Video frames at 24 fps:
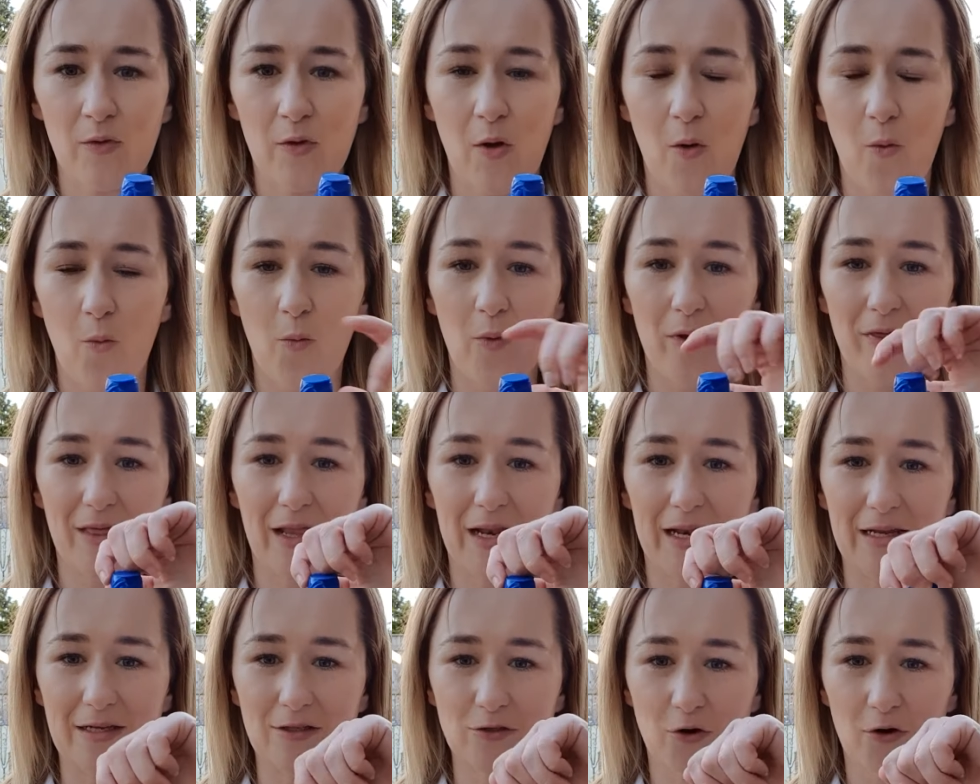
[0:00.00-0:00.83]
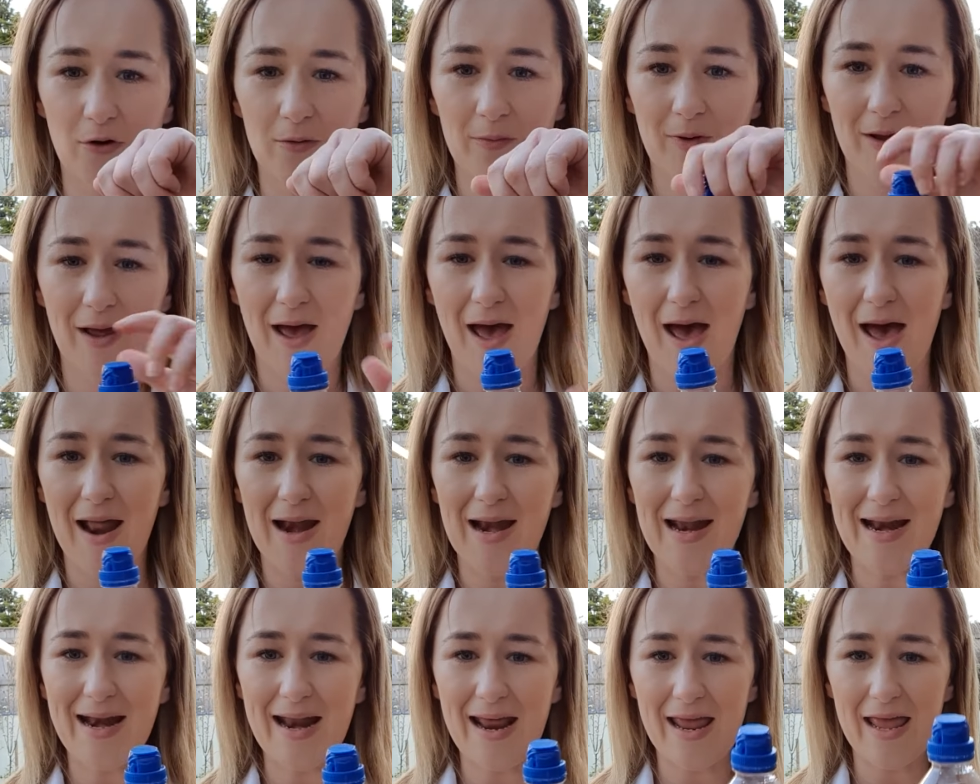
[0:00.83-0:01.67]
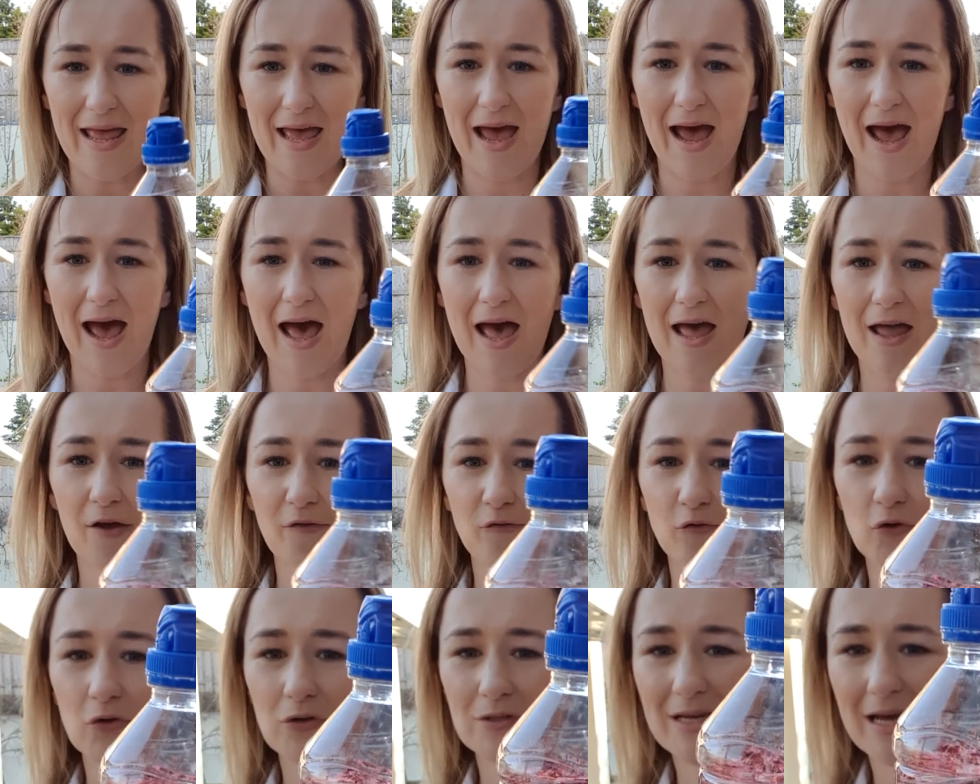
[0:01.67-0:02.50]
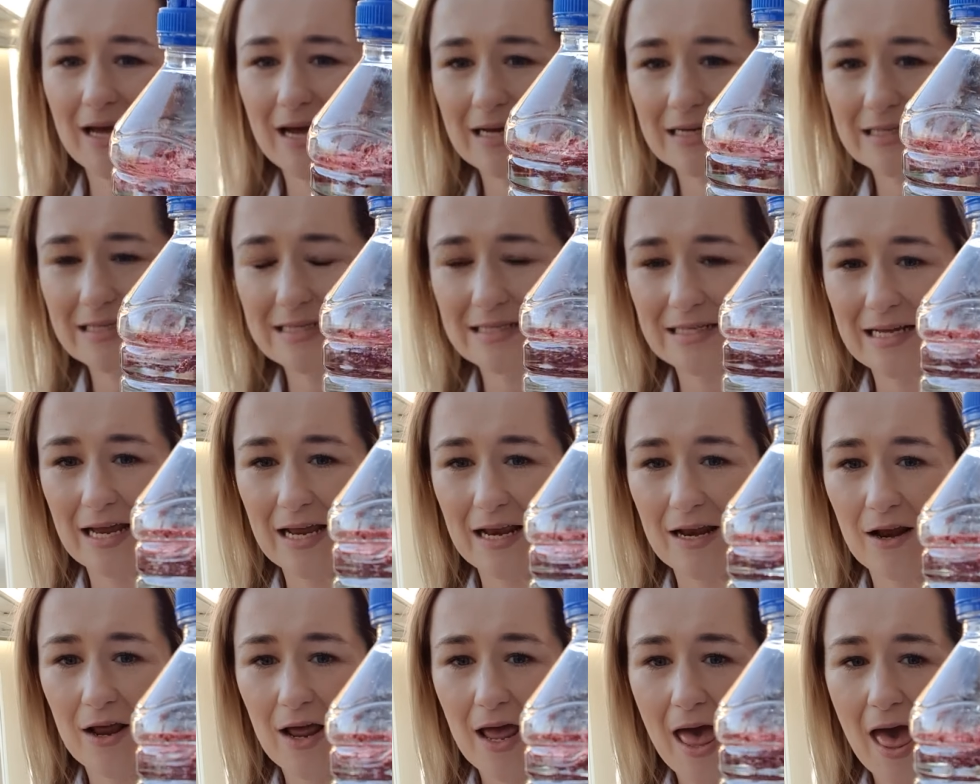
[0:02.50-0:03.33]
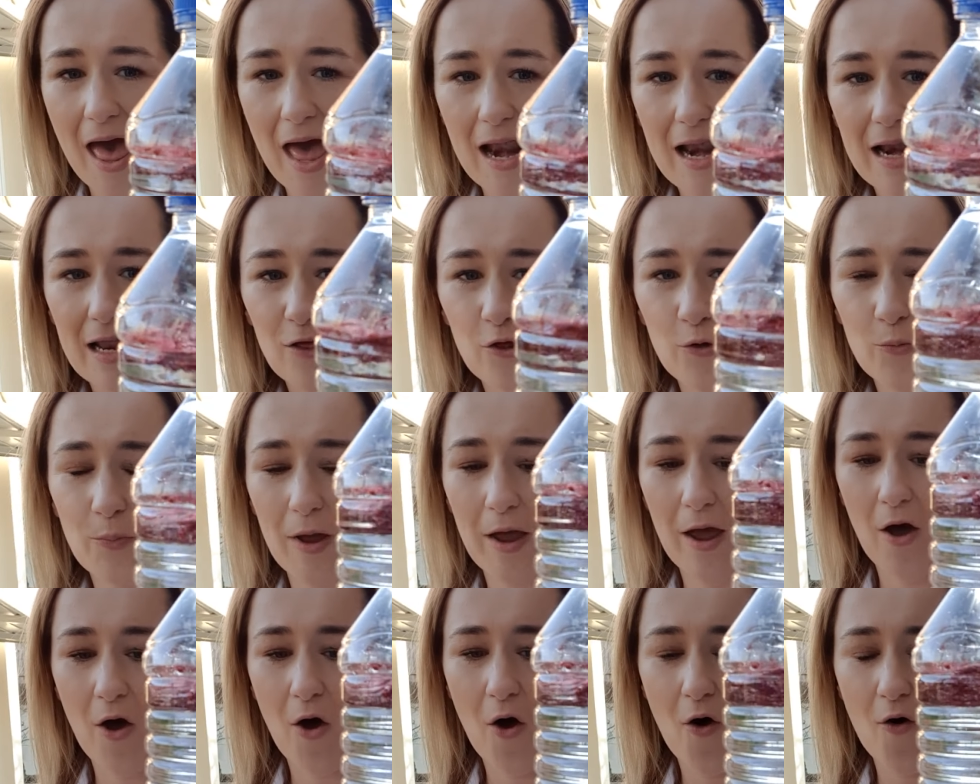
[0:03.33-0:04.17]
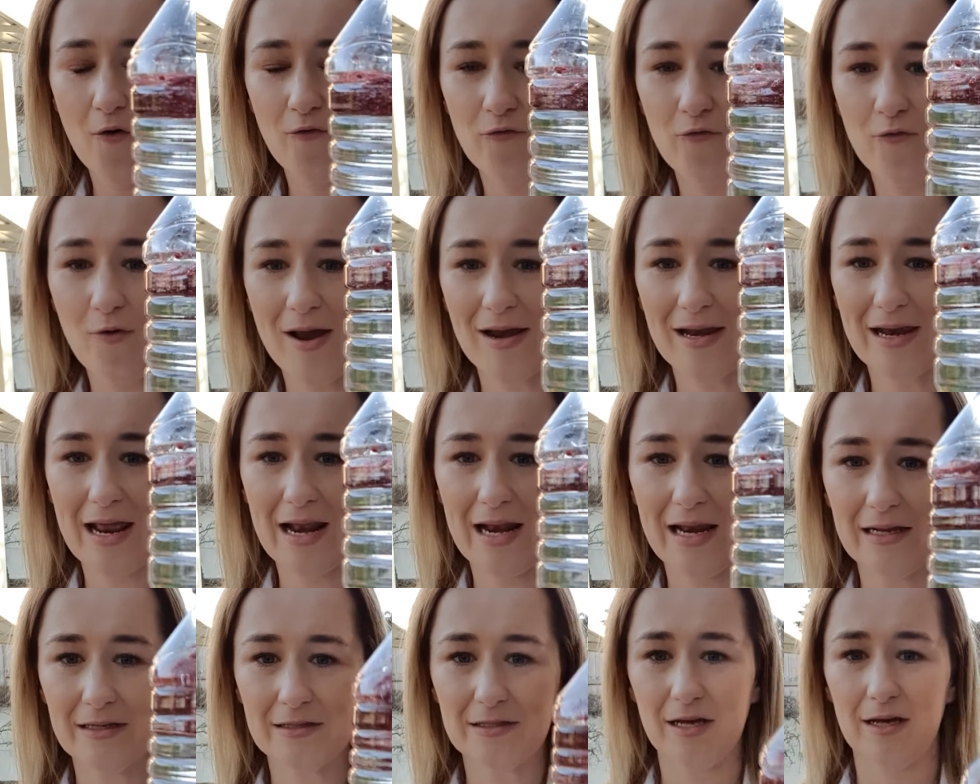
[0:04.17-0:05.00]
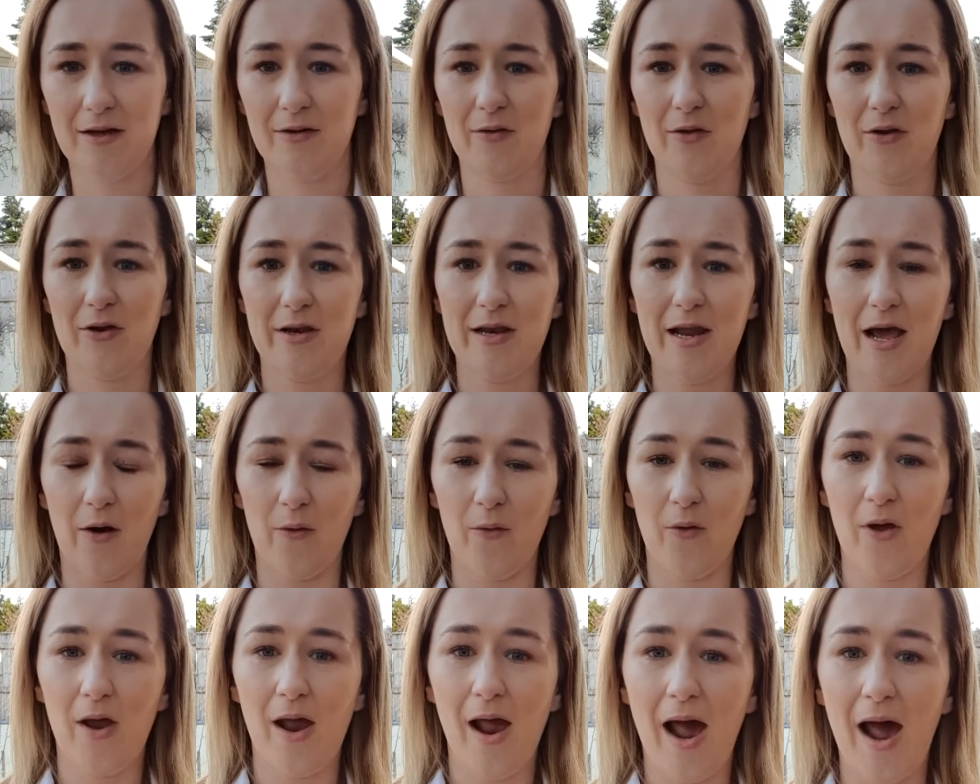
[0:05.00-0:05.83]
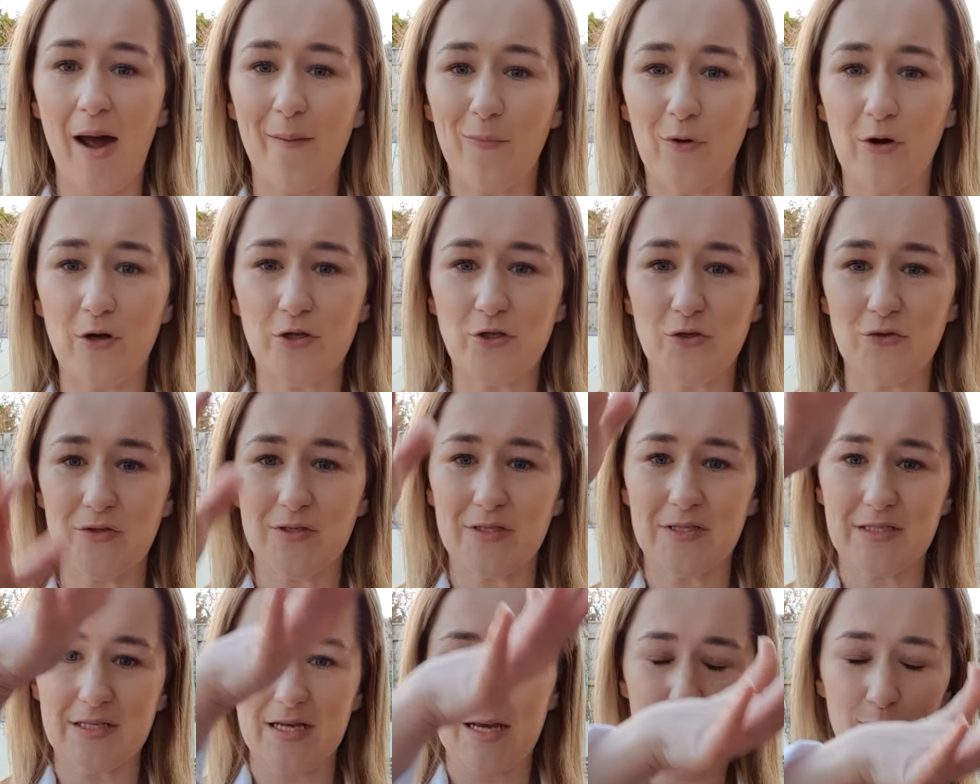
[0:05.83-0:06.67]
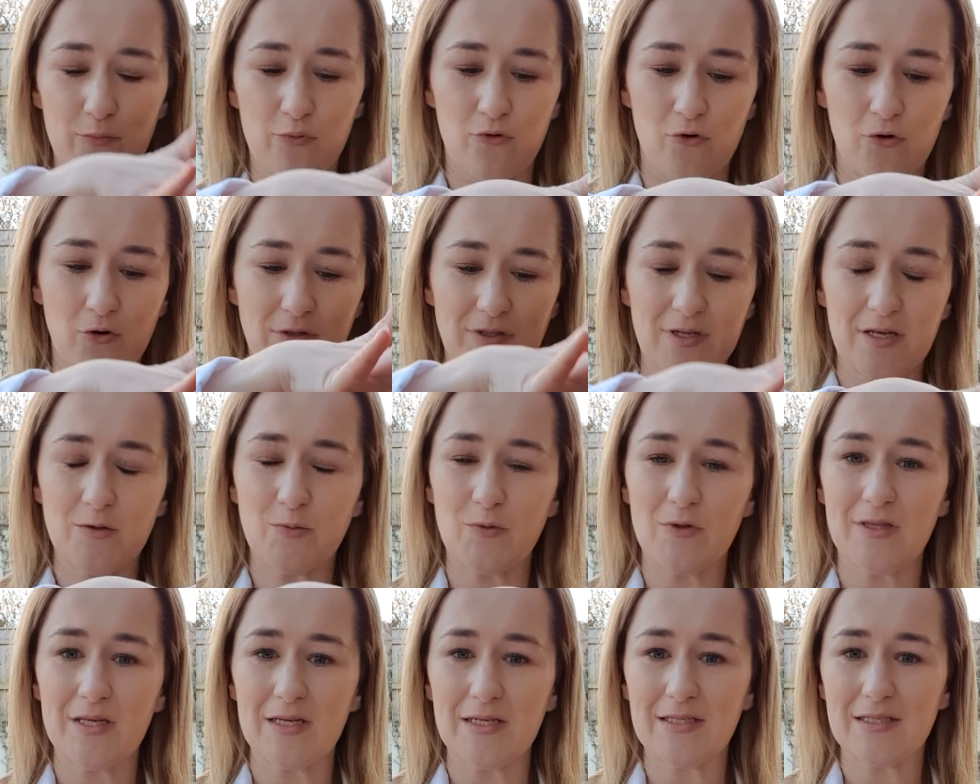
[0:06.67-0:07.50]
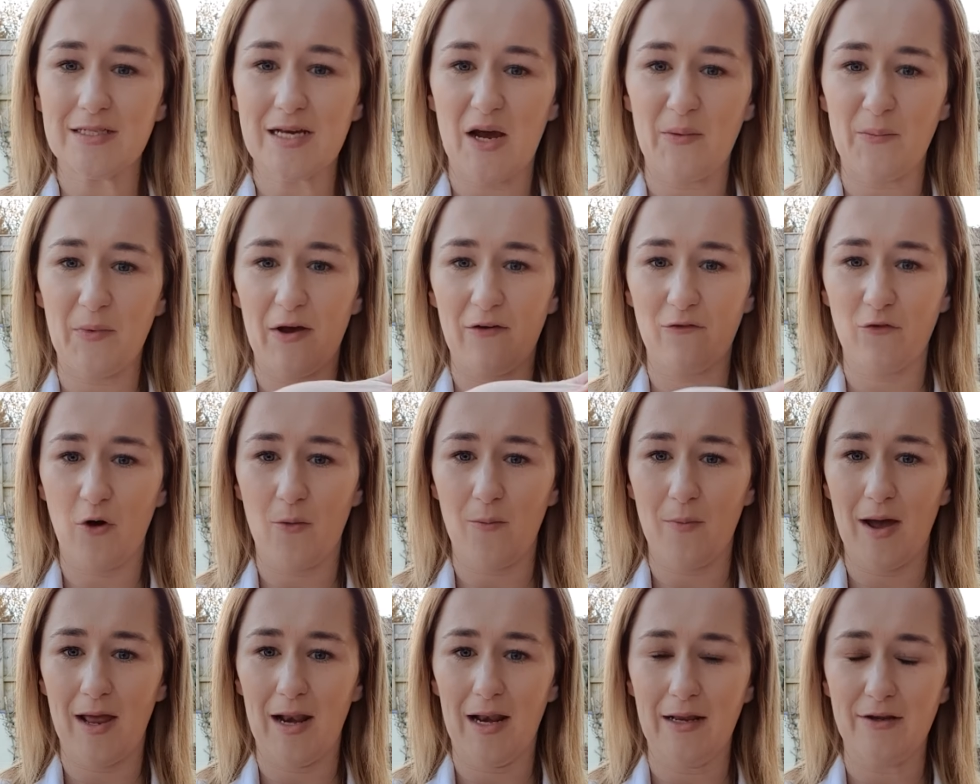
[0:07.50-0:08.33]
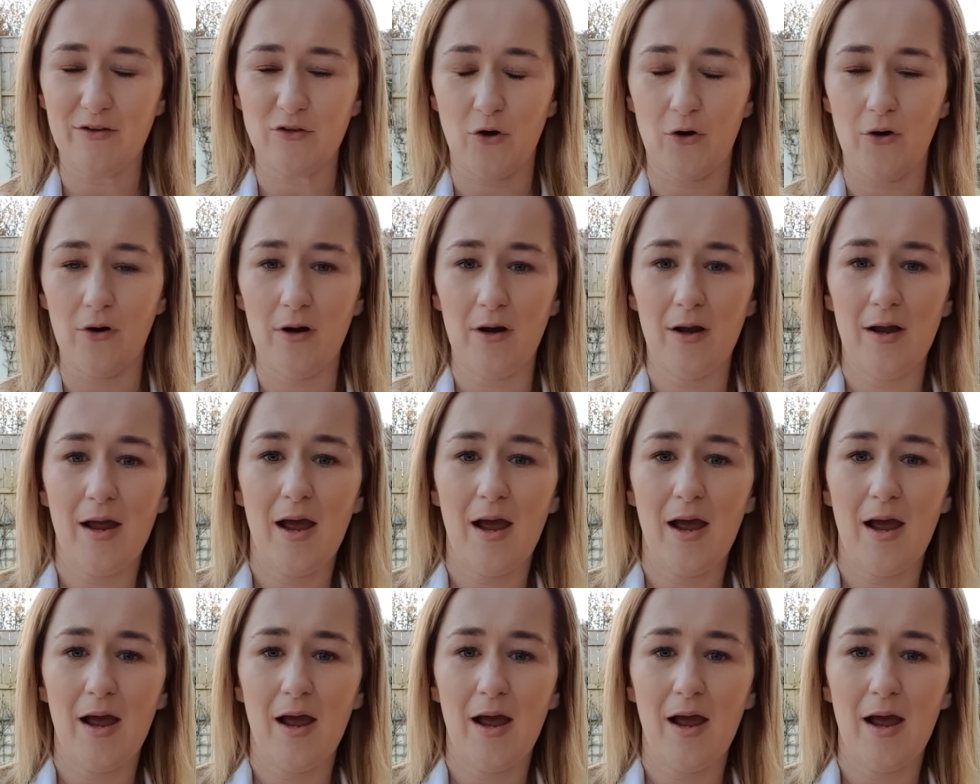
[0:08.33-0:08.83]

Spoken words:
with a lid on, and in here I have just added in a little bit of red glitter. Now, I'm going to do the same process, but this time I've got my lid on.